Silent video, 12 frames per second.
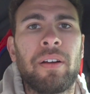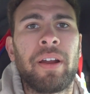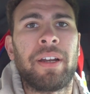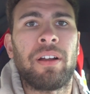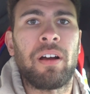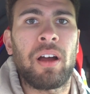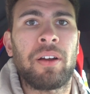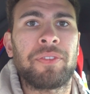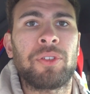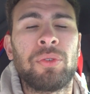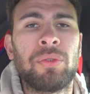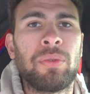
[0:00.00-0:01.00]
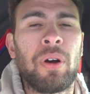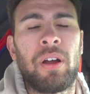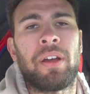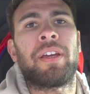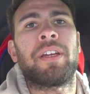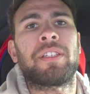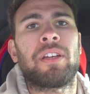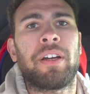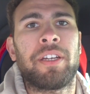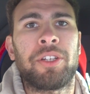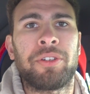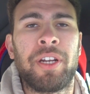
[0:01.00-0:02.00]
All right, off to On Ice
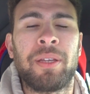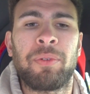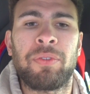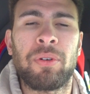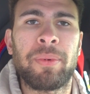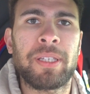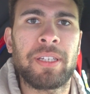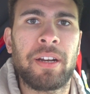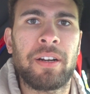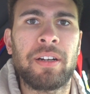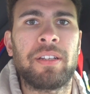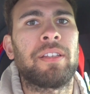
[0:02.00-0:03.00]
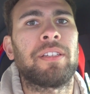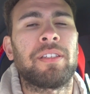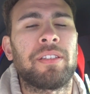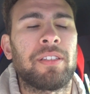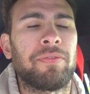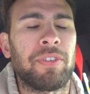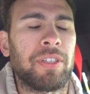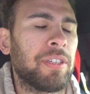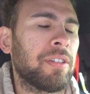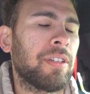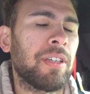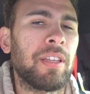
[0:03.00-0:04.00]
Hockey Training Performance Center. This is the
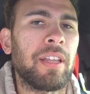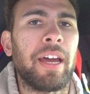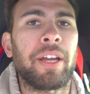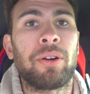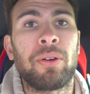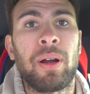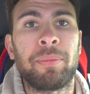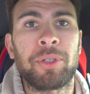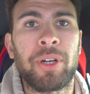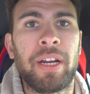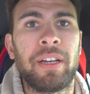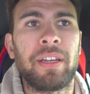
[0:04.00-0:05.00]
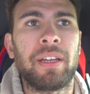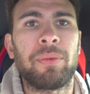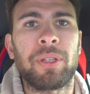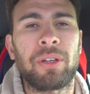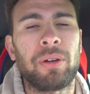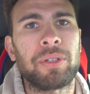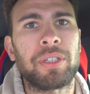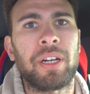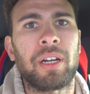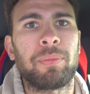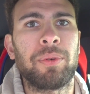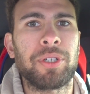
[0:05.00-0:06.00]
facility that I grew up training in with Coach
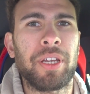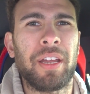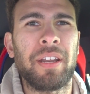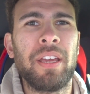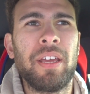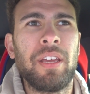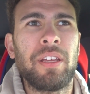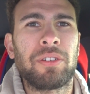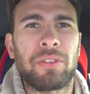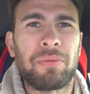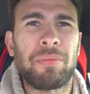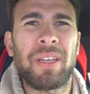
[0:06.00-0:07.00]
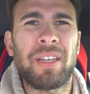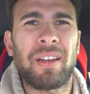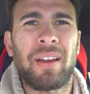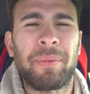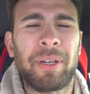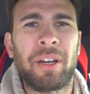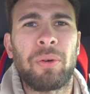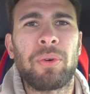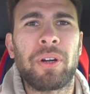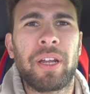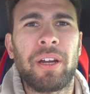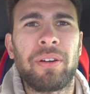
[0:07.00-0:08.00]
Derek Bujan. So for me, I'm gonna get a
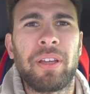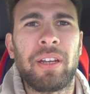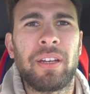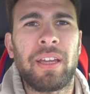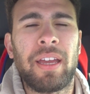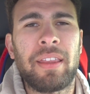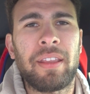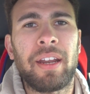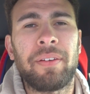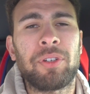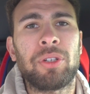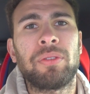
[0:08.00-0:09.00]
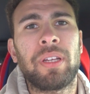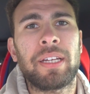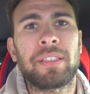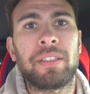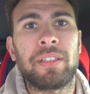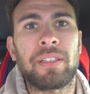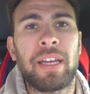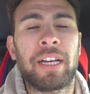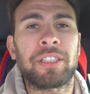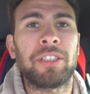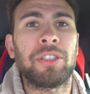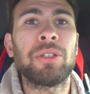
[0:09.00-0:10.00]
workout in, and then I have two lessons,
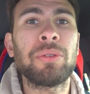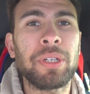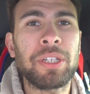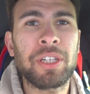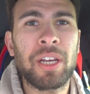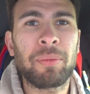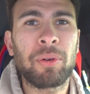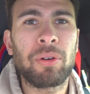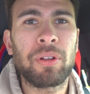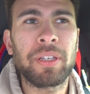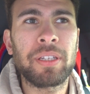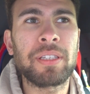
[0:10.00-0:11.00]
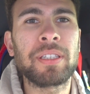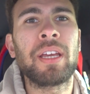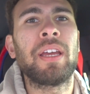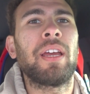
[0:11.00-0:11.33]
actually two EGM goalies,